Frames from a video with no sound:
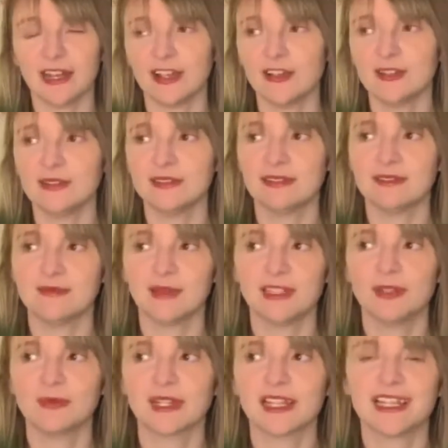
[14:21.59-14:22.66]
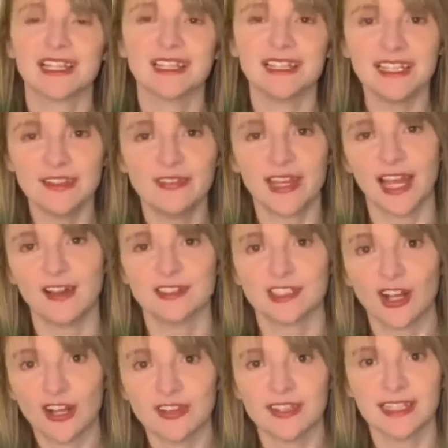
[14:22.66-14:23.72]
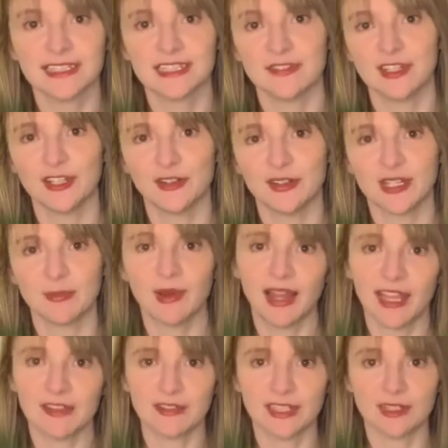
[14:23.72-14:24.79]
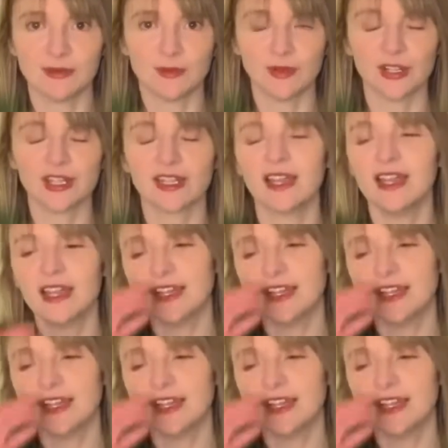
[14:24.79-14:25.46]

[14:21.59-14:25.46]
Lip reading: I didn't want to like leave the house on Thanksgiving to go get a pie if it didn't work.